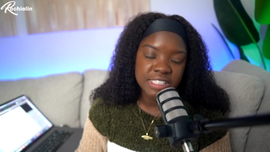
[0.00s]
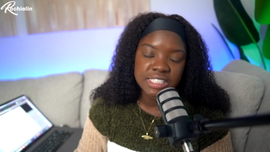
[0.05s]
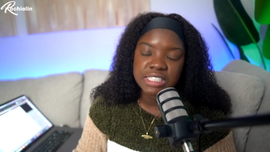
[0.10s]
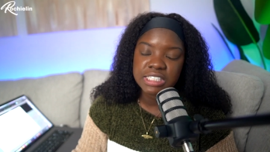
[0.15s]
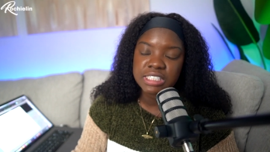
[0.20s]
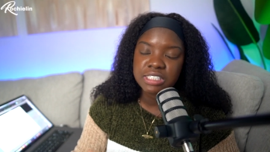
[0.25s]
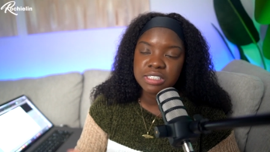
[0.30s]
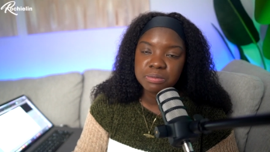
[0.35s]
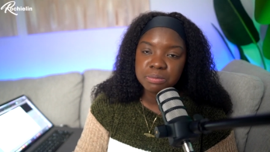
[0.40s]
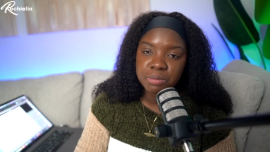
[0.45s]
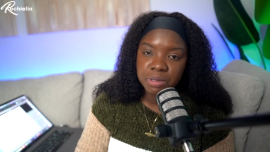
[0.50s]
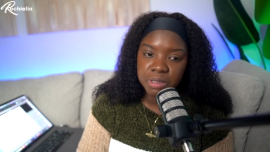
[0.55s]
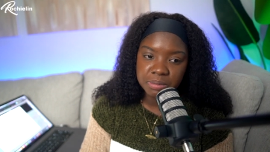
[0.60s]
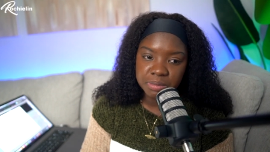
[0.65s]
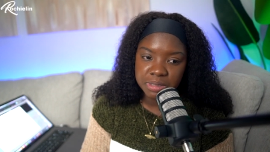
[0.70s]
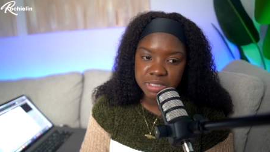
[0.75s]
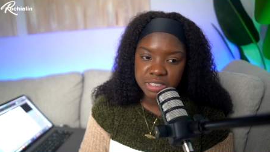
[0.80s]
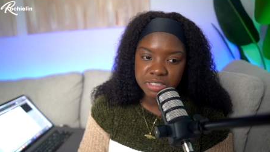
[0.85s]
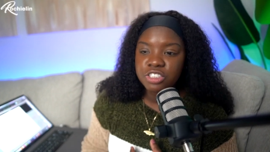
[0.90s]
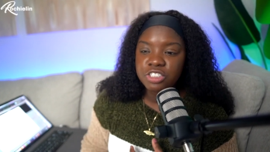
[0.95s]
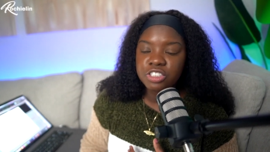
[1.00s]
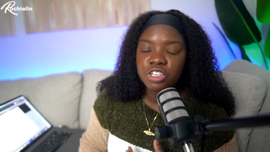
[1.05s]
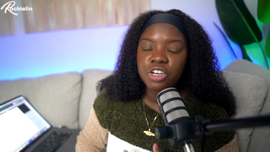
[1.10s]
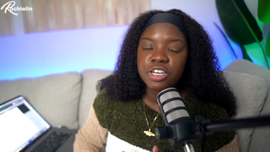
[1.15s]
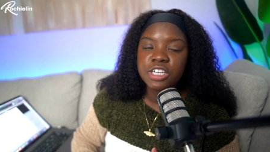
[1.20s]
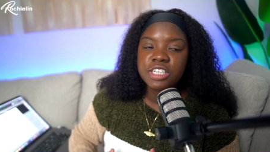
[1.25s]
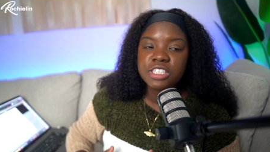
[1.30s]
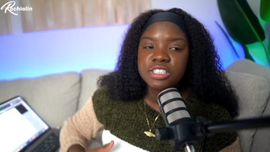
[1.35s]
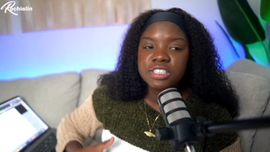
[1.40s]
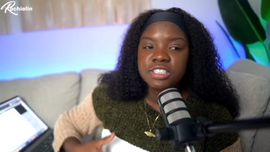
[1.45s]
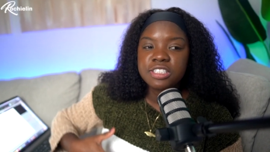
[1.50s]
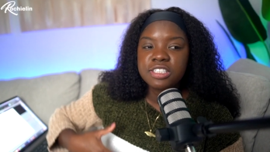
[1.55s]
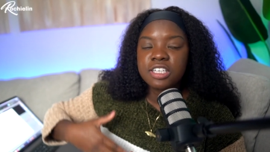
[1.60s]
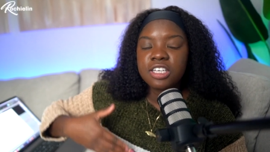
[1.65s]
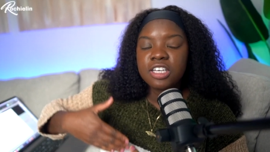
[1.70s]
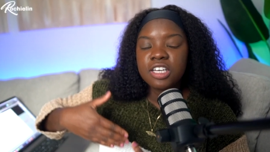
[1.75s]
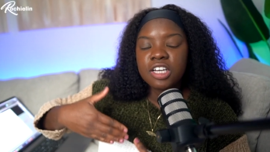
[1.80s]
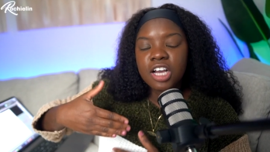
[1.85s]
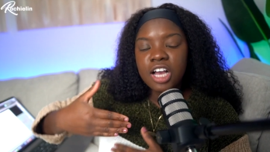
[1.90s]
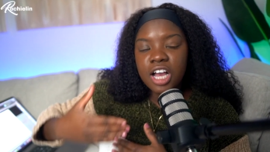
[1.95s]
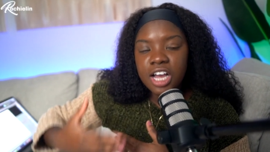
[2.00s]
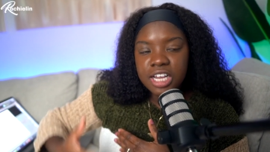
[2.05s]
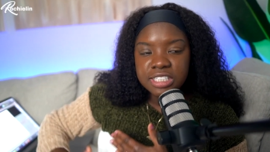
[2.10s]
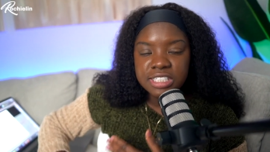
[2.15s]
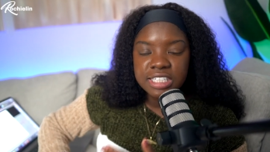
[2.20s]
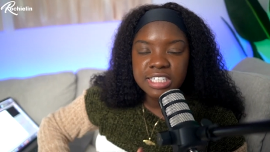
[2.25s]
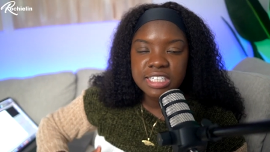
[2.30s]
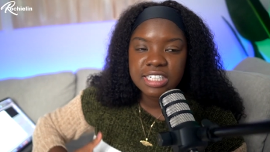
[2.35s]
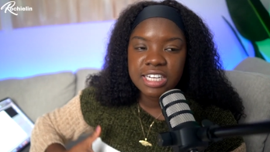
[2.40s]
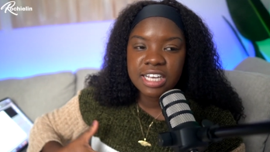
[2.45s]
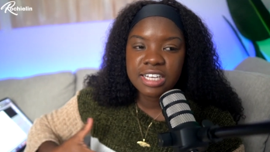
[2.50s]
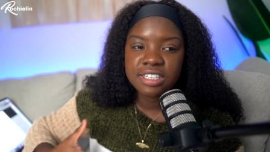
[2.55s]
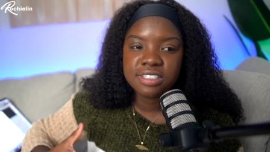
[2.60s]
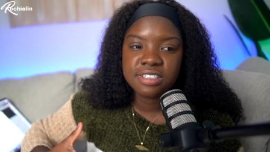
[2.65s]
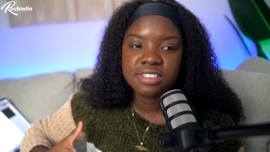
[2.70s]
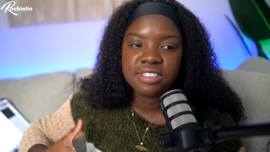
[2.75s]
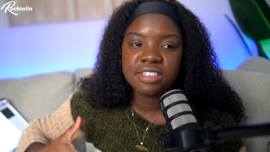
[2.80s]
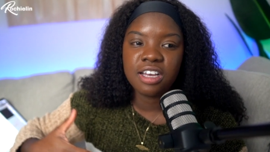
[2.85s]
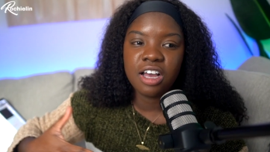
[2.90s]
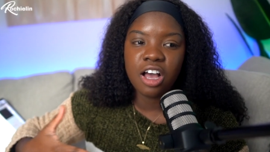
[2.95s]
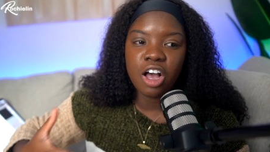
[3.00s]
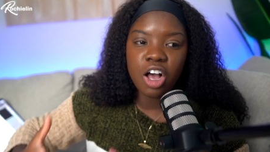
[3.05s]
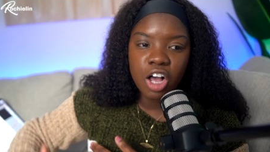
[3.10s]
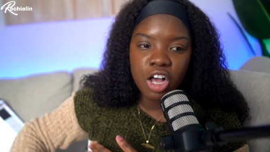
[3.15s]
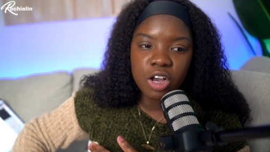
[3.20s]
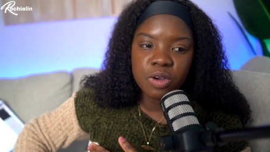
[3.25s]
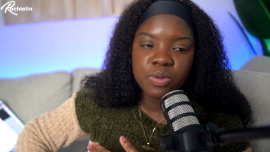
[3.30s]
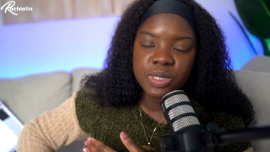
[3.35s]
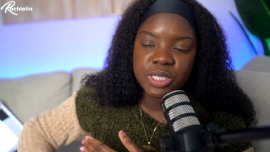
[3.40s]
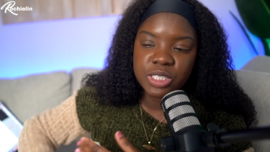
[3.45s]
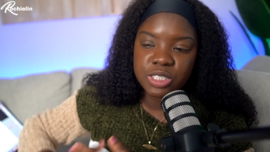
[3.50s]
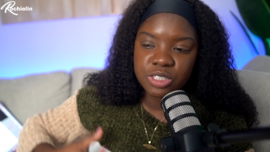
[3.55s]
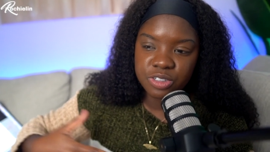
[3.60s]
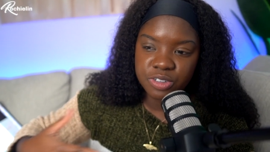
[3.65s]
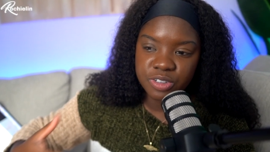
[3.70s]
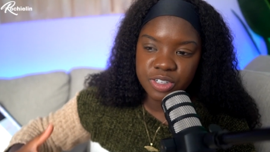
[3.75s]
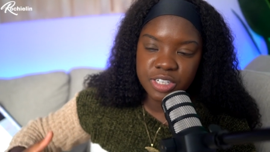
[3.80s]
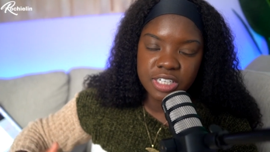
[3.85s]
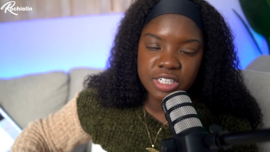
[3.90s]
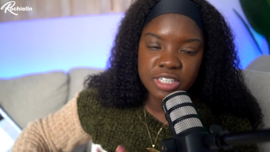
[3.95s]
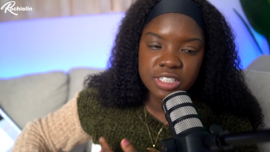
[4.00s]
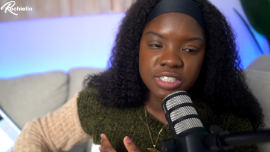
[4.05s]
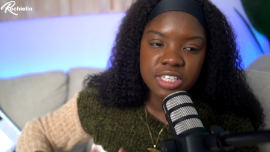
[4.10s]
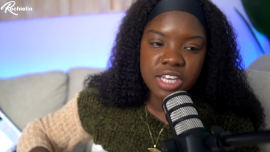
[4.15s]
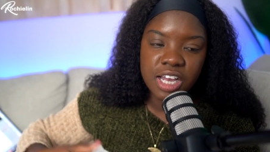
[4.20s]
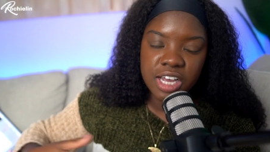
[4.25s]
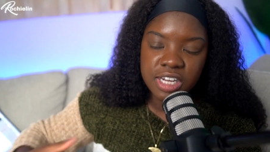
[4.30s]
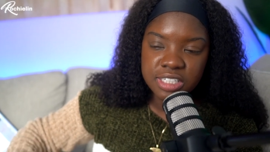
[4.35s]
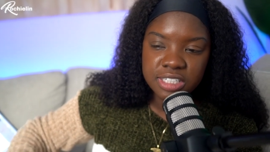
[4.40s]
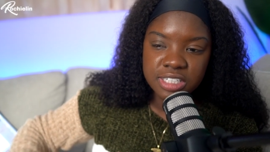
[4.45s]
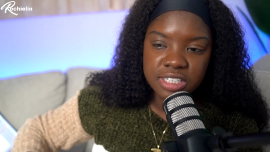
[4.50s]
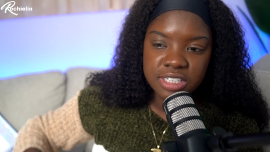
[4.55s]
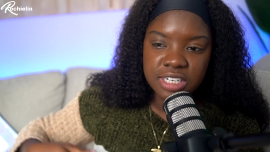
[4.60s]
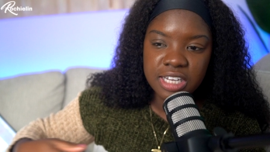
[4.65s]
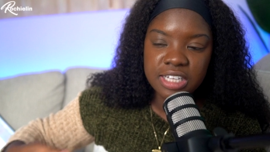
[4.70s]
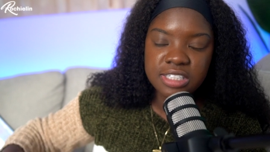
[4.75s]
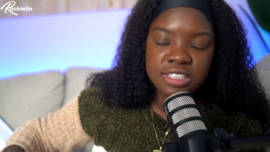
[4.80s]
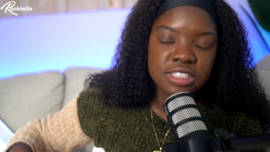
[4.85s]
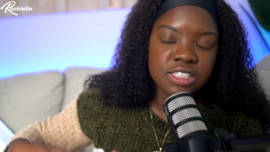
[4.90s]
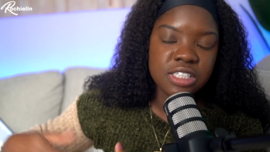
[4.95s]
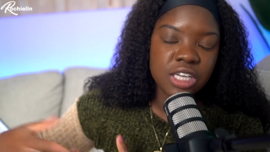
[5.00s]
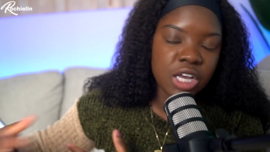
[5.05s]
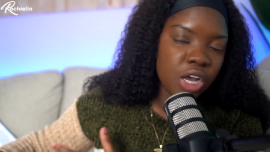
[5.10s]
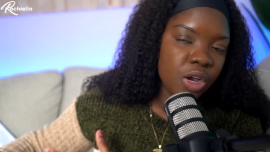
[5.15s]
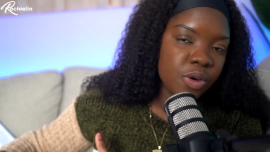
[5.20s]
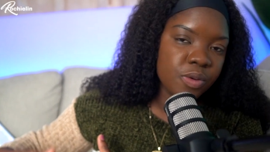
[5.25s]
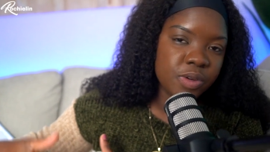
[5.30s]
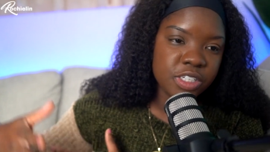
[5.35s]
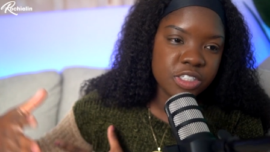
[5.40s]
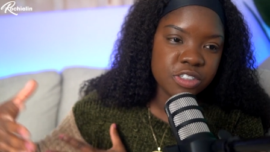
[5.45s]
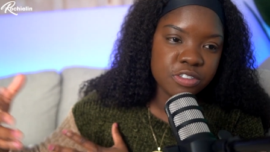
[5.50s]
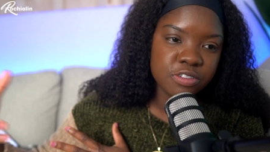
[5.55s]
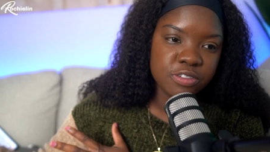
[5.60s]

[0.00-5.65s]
it is published. So it's content that's always green. It's content that is always